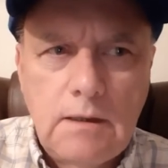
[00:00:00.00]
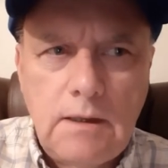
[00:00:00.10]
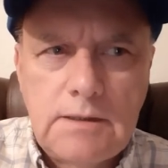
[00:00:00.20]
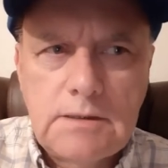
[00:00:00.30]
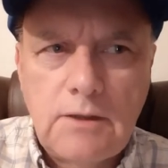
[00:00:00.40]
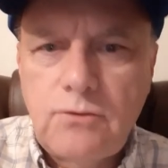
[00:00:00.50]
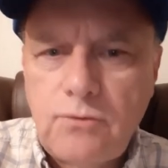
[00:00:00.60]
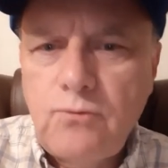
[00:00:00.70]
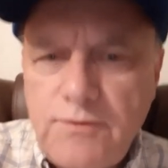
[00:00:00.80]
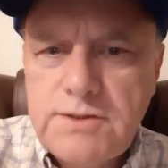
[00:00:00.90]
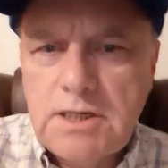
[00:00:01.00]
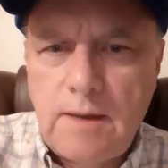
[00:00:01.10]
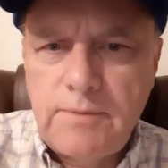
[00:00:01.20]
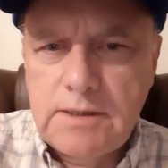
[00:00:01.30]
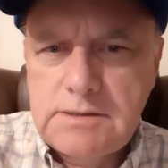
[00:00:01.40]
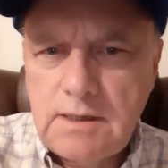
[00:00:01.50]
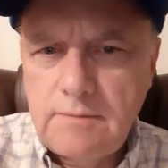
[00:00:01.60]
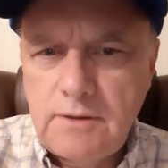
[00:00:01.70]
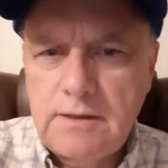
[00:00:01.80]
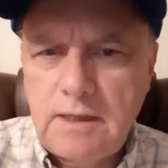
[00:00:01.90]
like a thrift shop, like
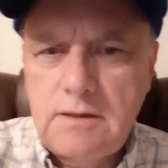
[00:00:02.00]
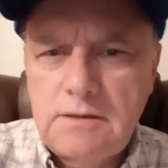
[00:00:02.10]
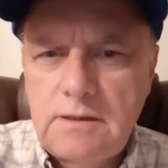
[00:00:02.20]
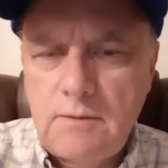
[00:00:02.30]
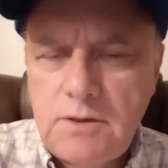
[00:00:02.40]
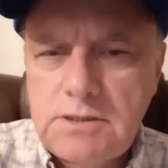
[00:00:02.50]
some, like they would